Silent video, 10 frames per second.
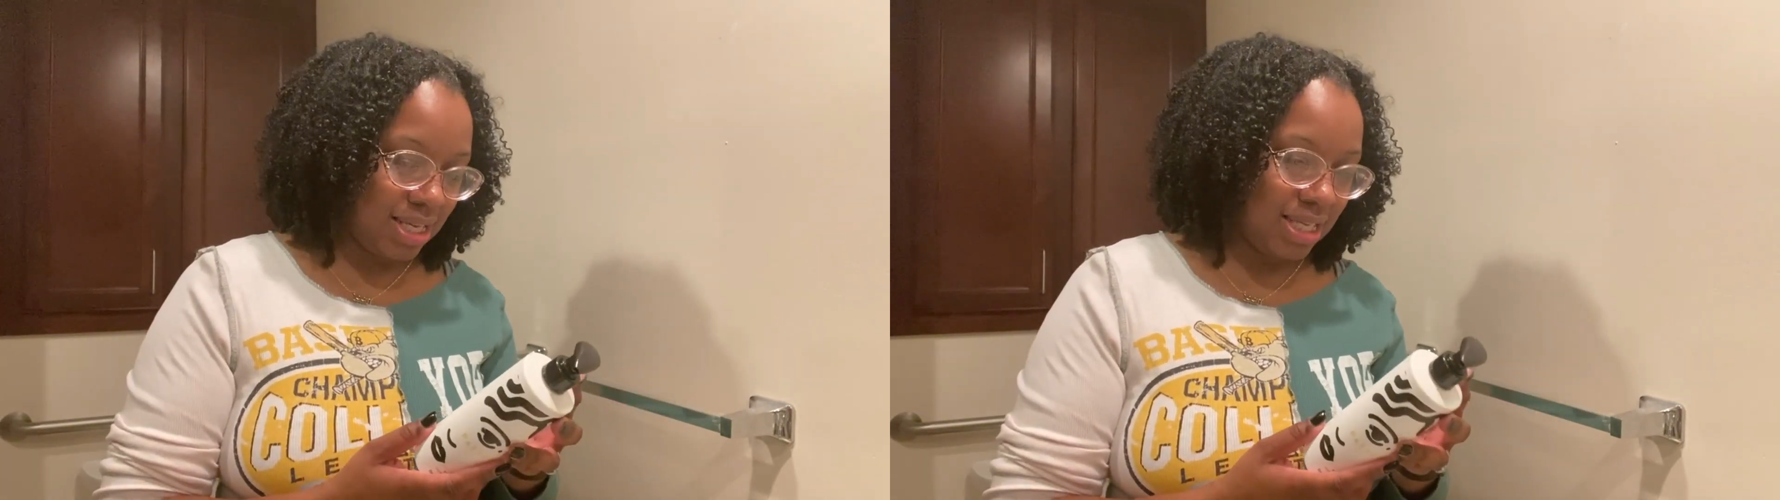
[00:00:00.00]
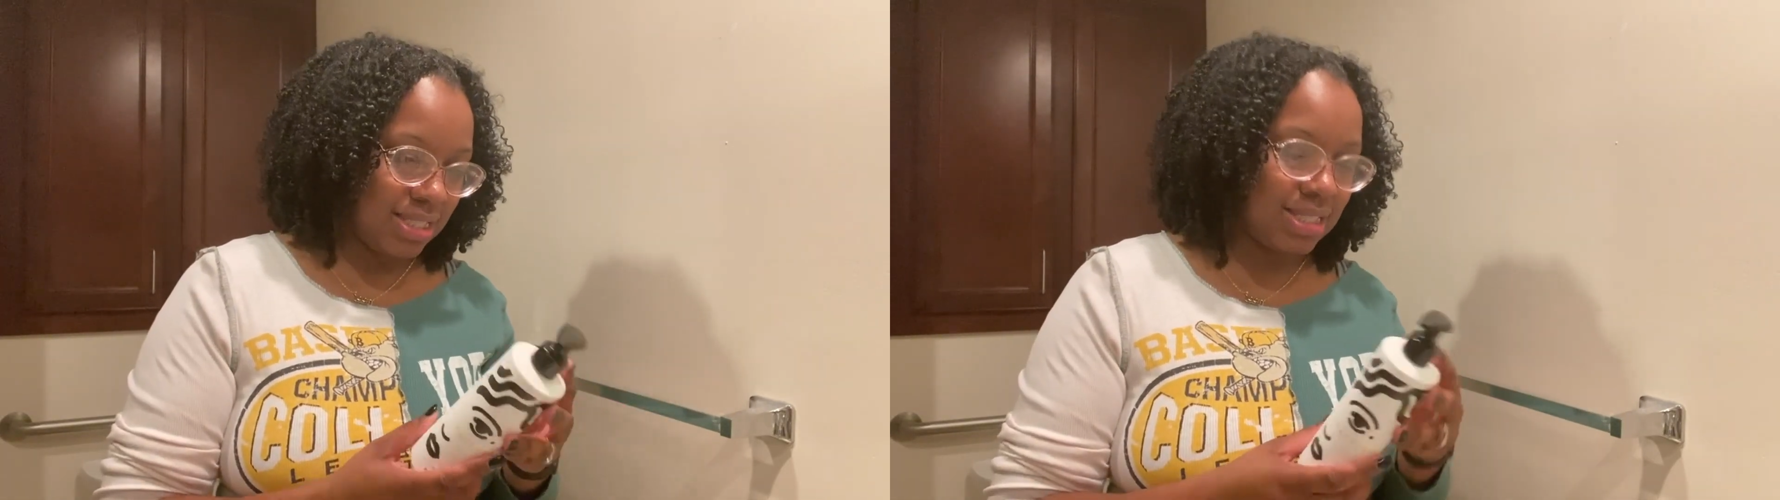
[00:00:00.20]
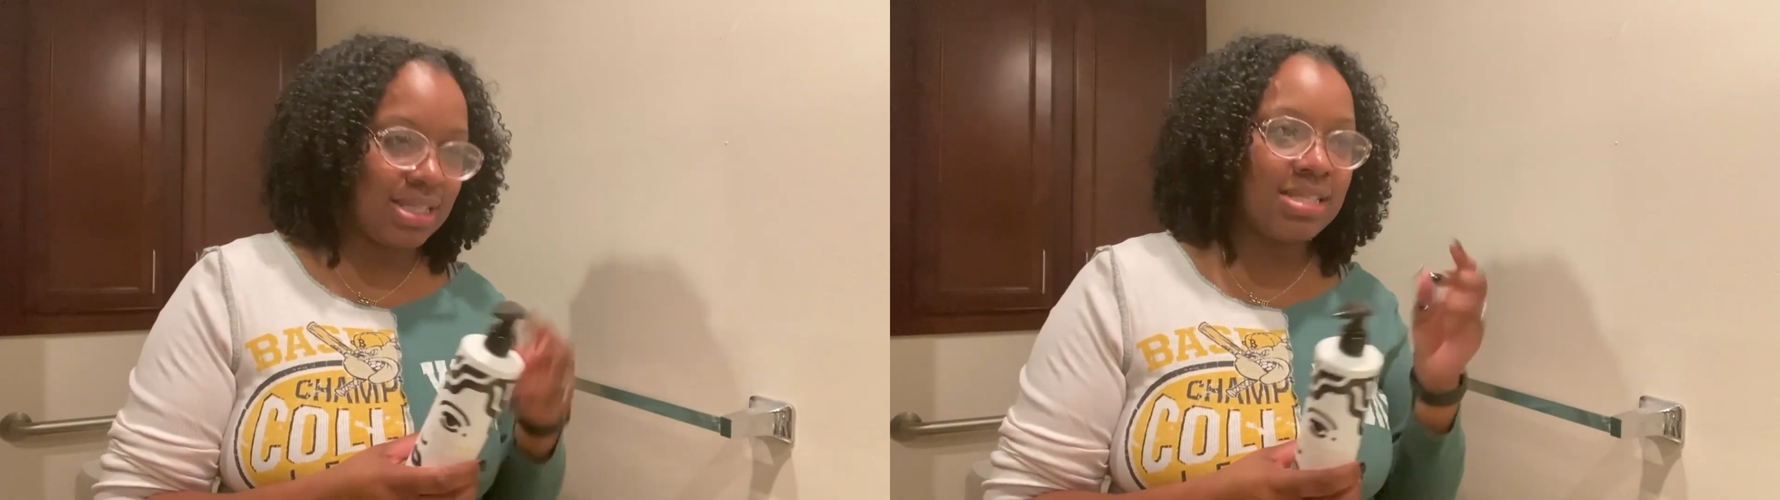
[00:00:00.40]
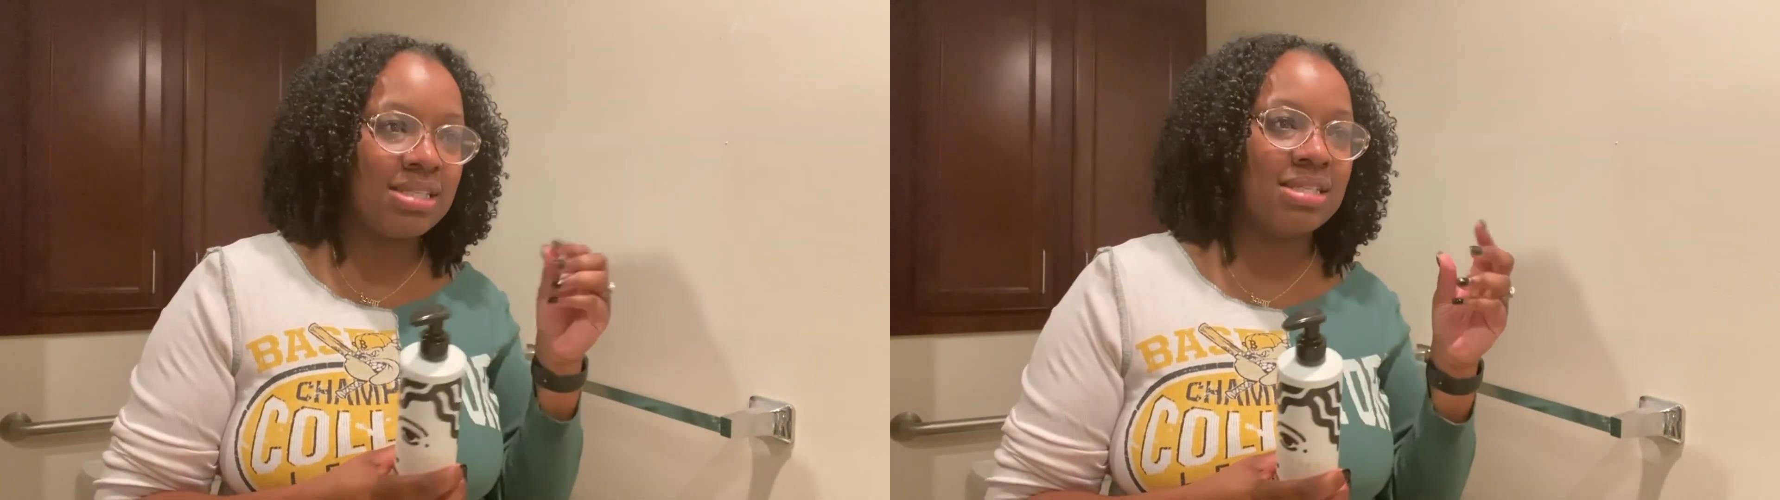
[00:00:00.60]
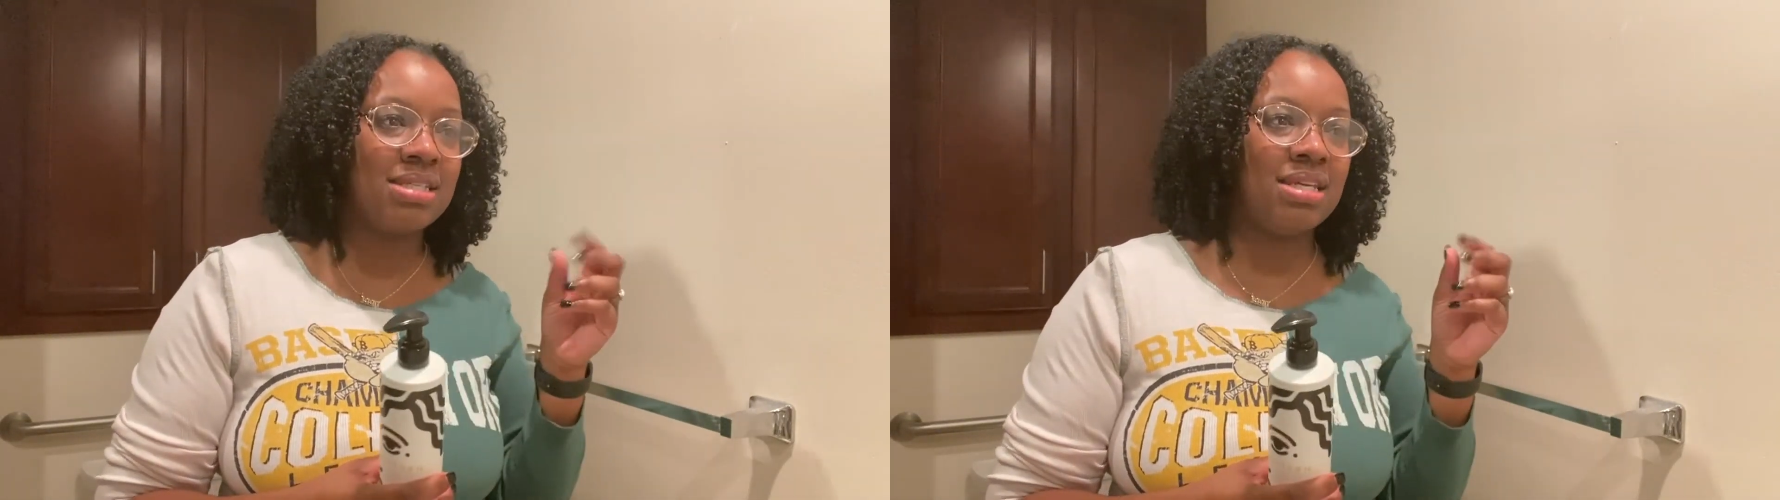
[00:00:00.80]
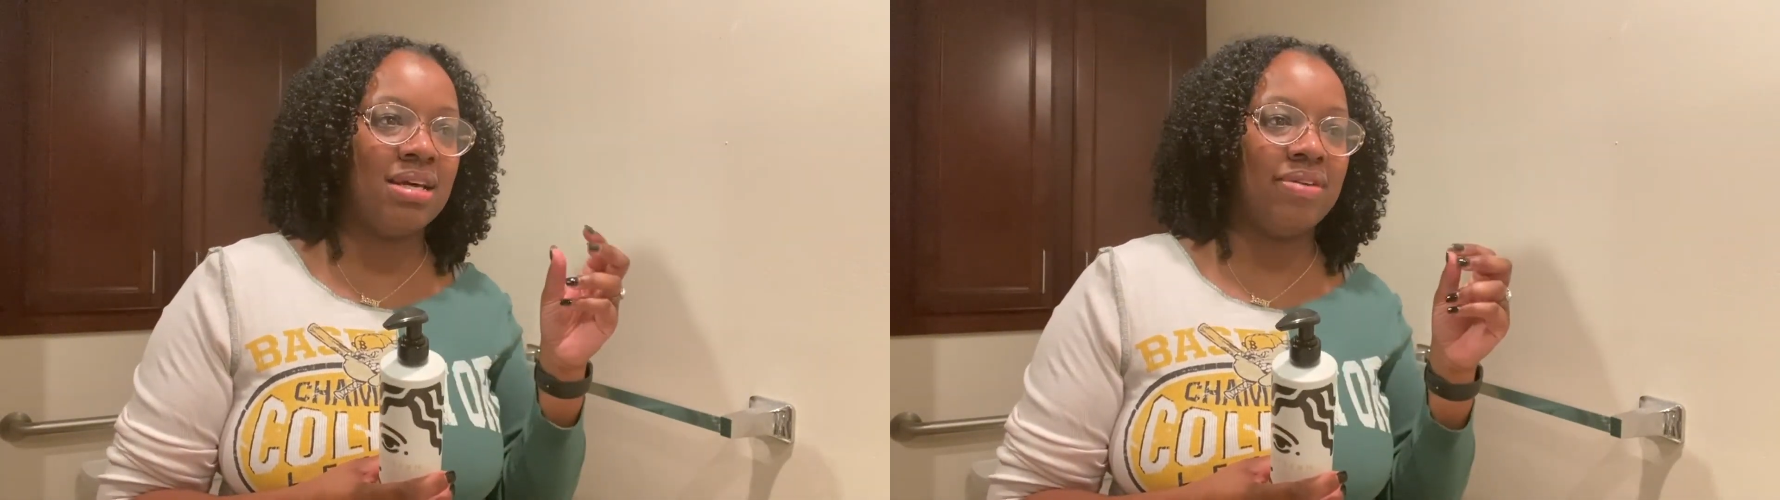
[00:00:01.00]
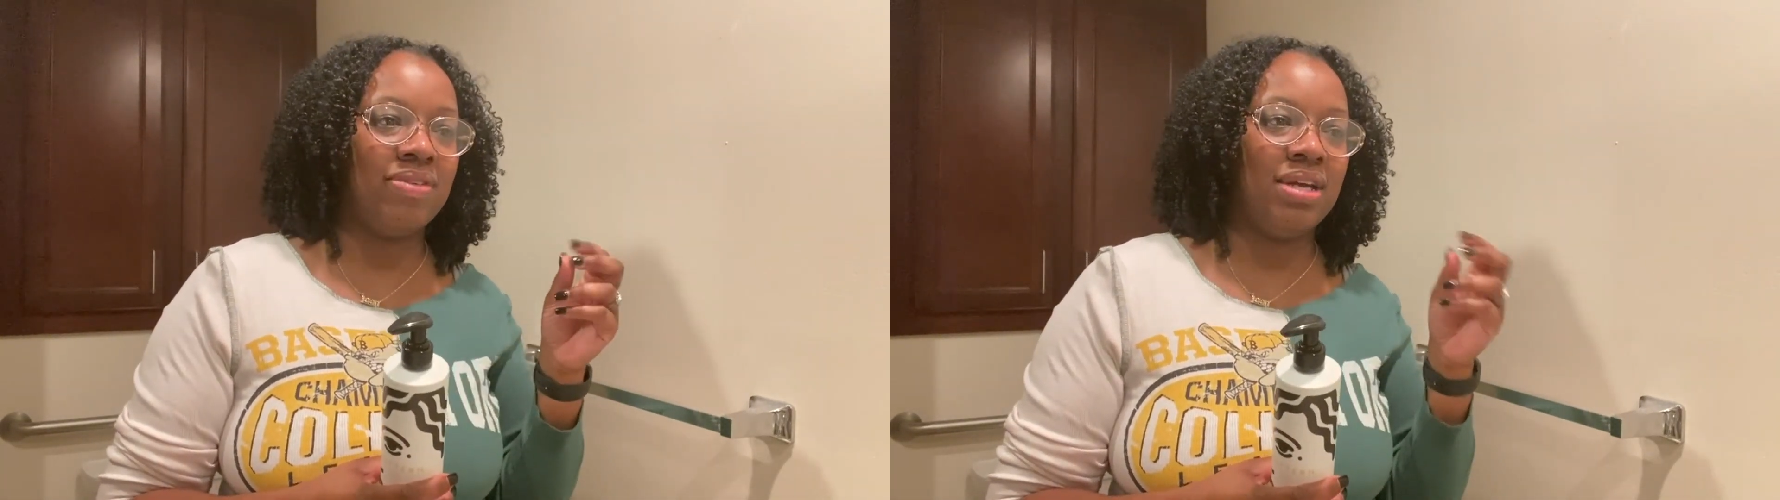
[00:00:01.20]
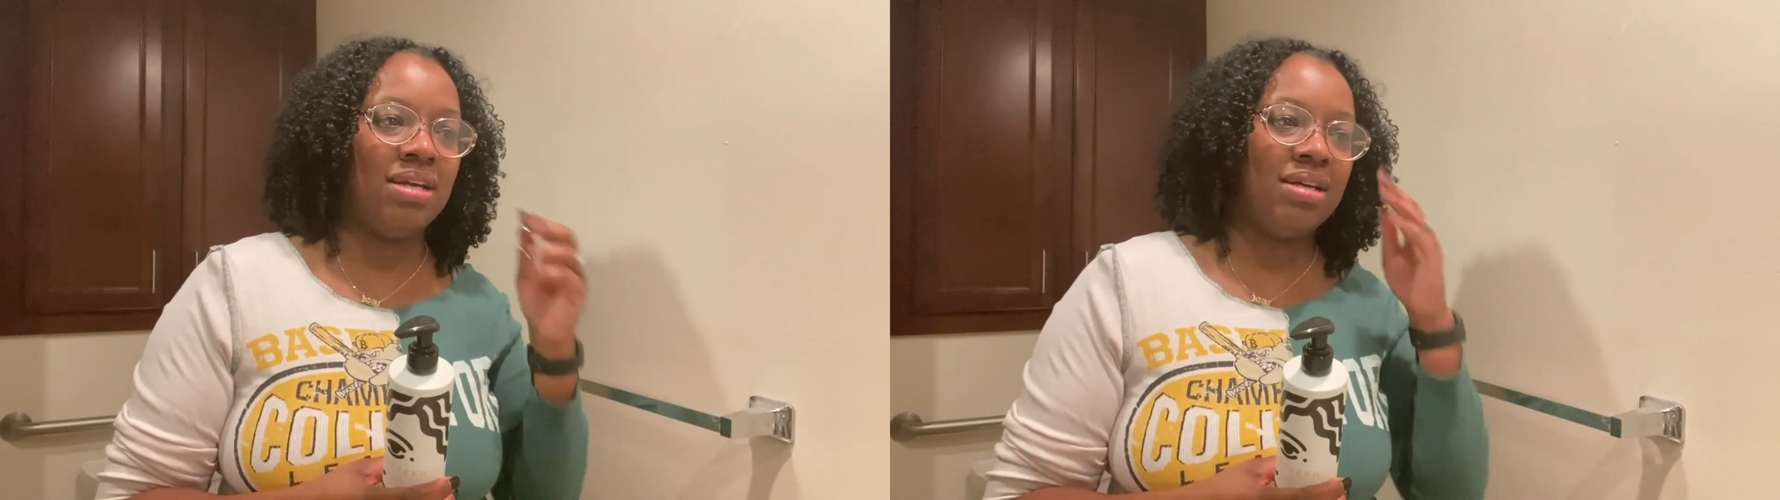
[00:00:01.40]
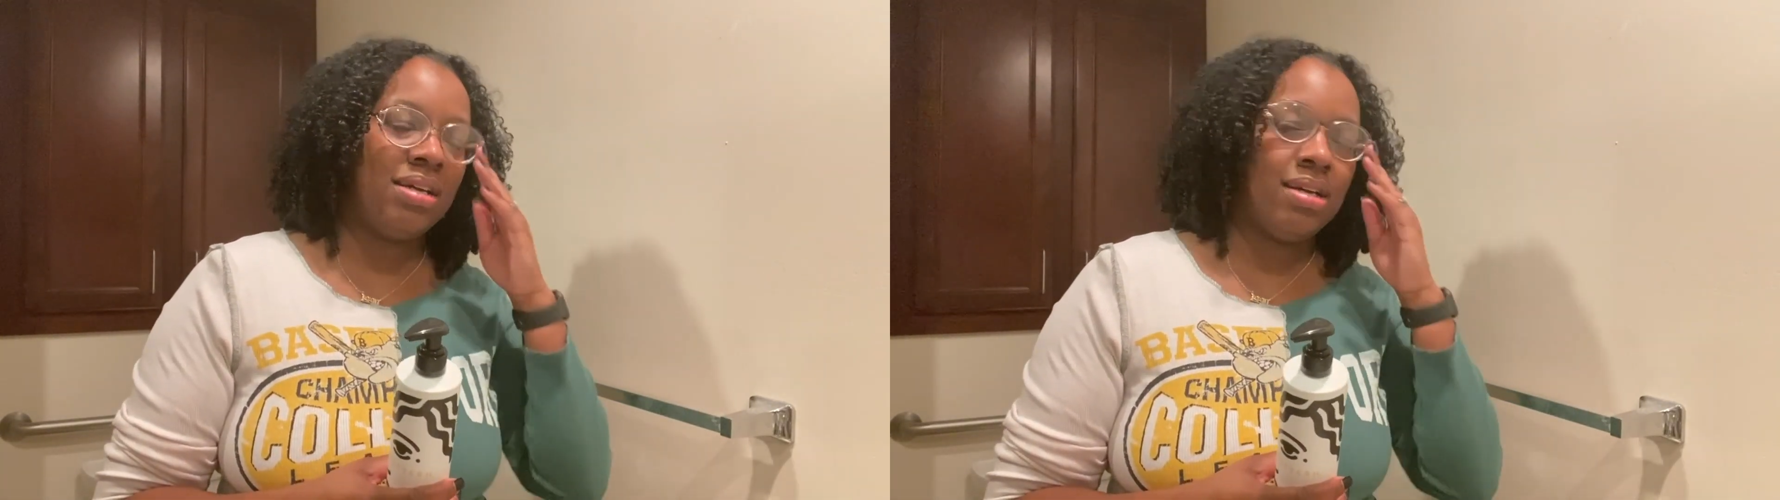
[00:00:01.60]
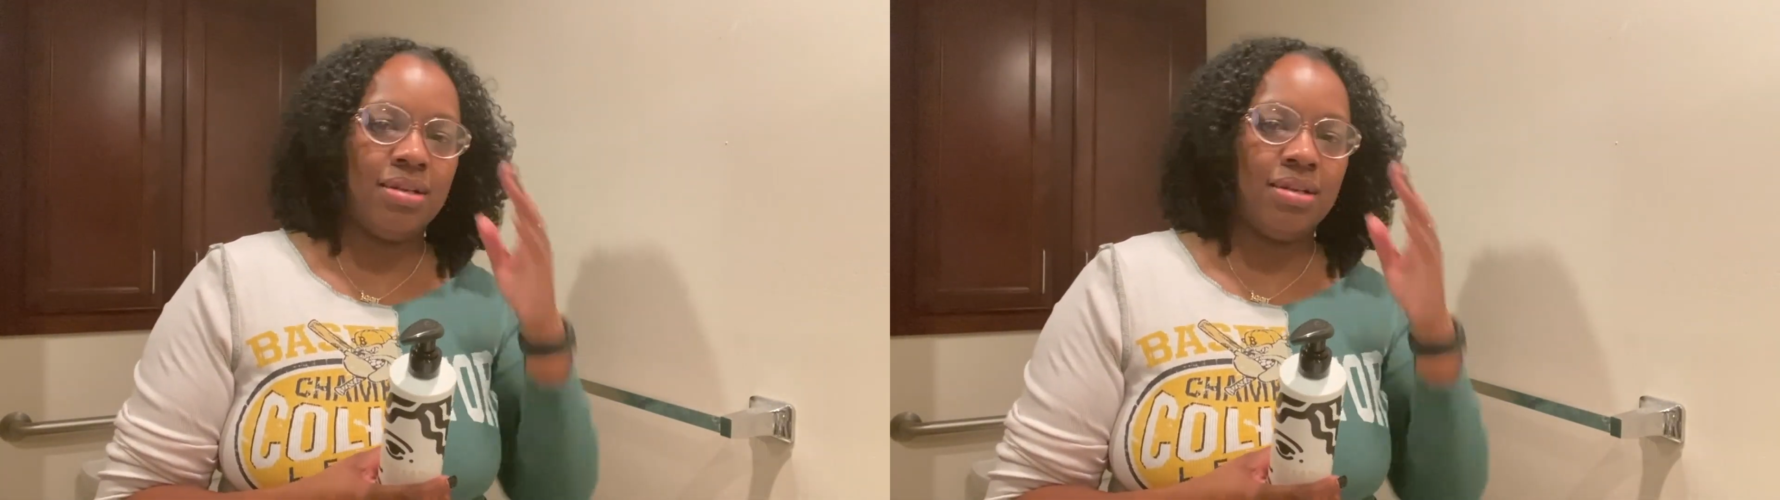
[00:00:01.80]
consistency of it,